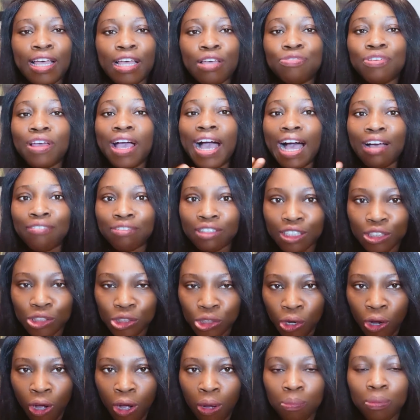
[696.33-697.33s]
If you have a
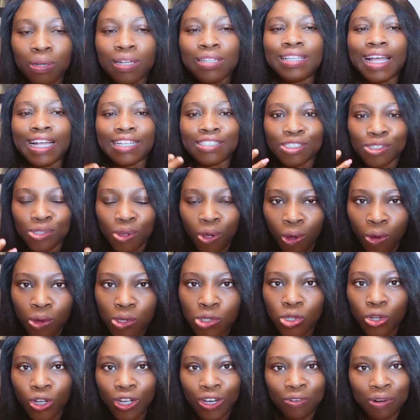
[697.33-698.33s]
job, that is
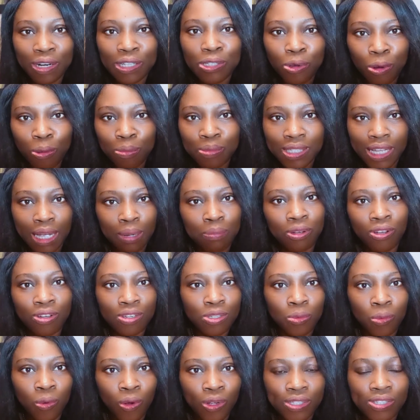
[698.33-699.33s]
also a great home tie,
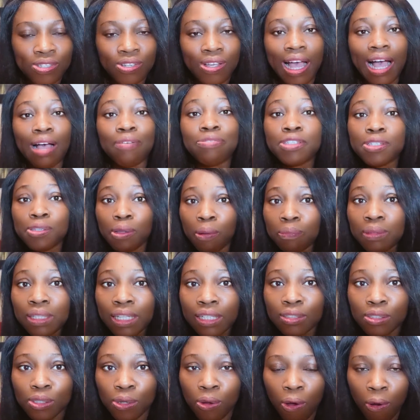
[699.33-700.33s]
because you have
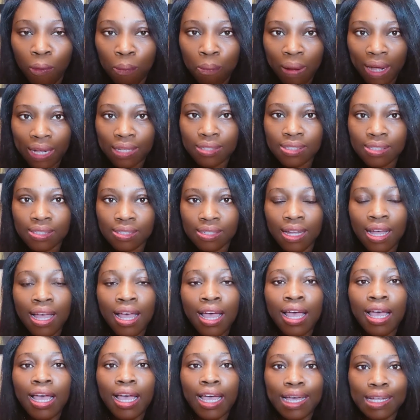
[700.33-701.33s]
something to come back to,
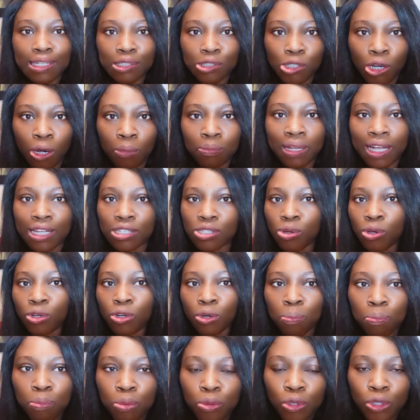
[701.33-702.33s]
a job that's going
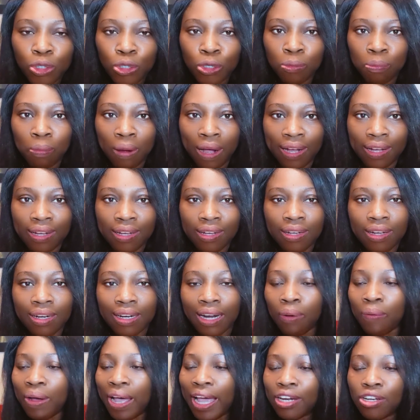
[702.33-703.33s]
to pull you back.
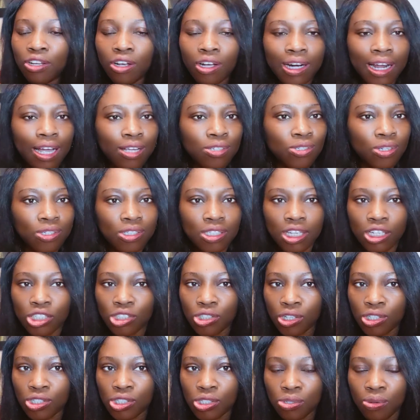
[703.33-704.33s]
Now, any other
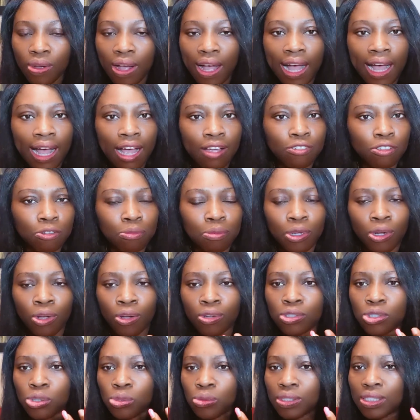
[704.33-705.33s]
associations you have, you
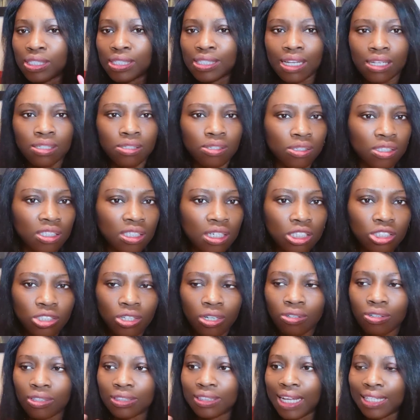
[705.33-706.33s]
belong to this
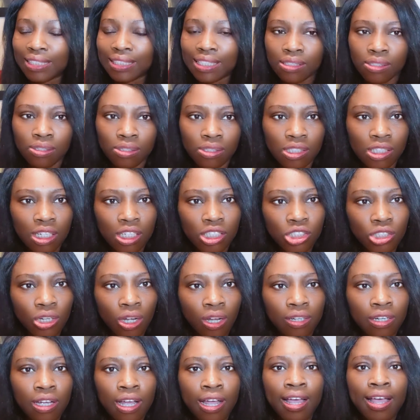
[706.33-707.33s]
association or that
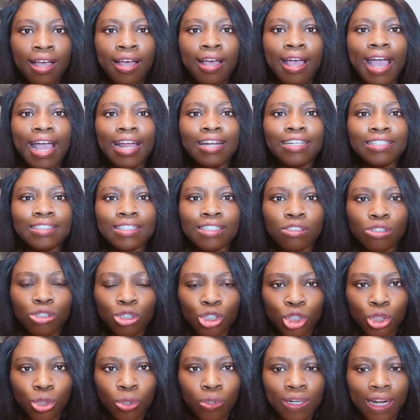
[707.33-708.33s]
association, anything to
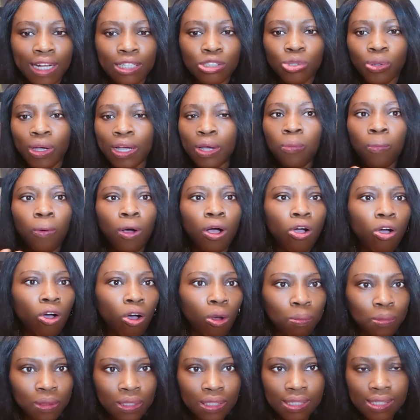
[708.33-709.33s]
show that you're in one
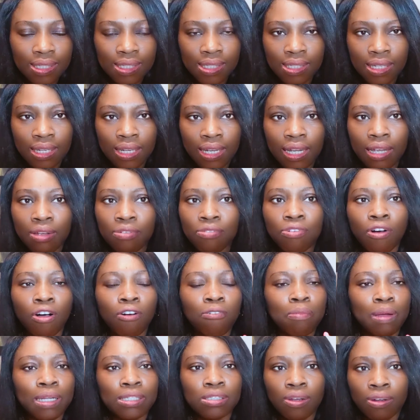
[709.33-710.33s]
community
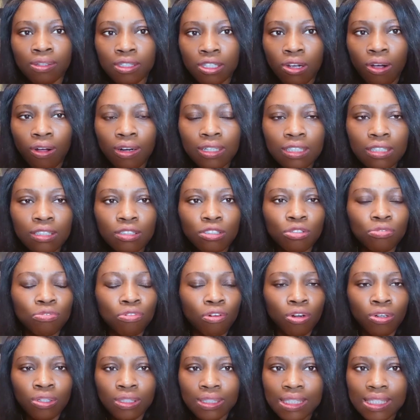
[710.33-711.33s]
involvement or the other, you
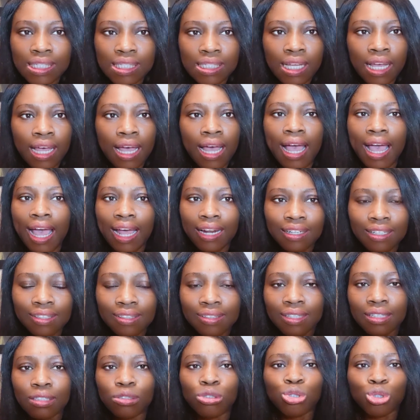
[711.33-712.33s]
volunteer,
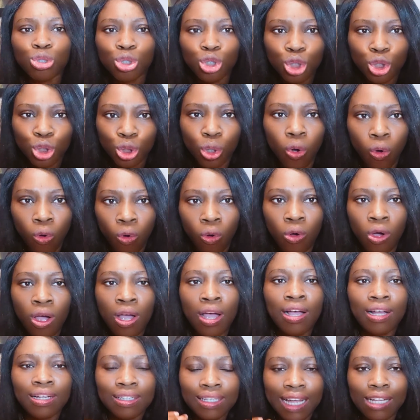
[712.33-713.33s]
anything to show
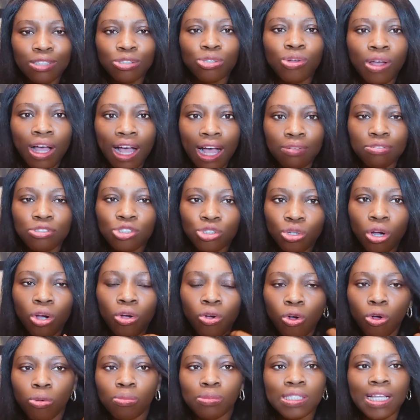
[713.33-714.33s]
that you have
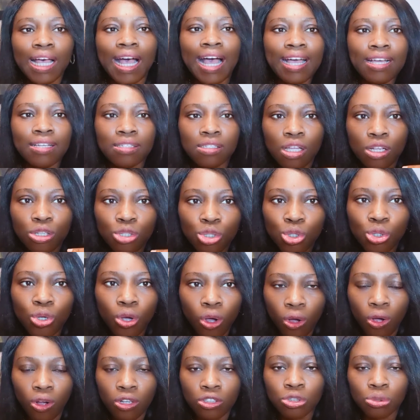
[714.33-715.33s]
strong home ties to
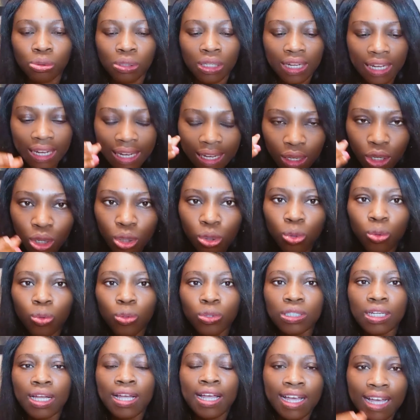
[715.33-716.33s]
your country,
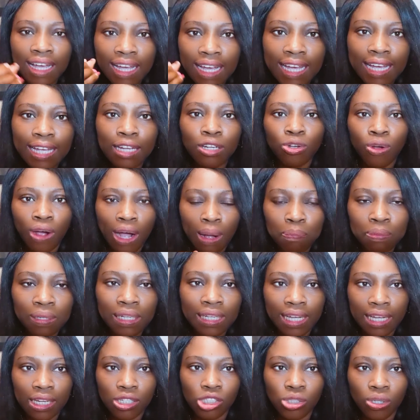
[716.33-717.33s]
include in your
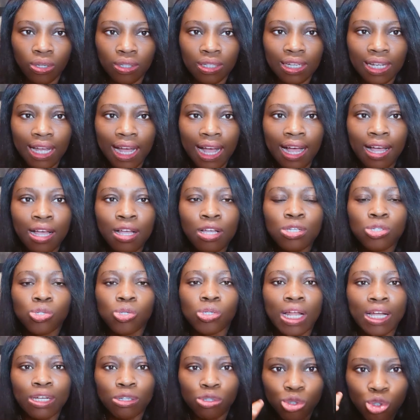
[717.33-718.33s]
application, yeah,
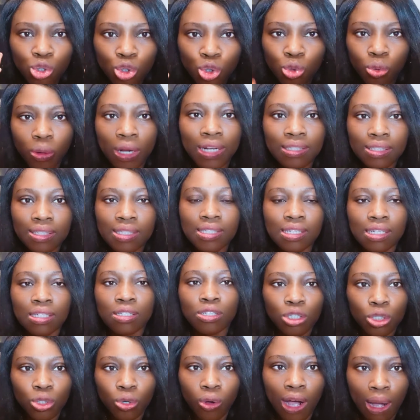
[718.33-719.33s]
so that you
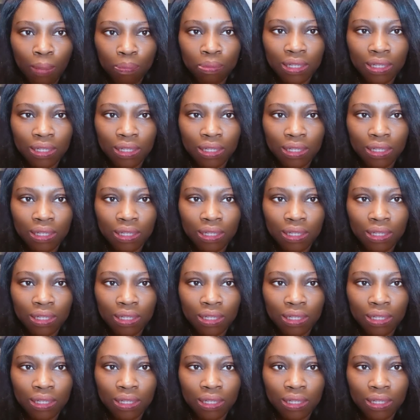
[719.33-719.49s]
strengthen your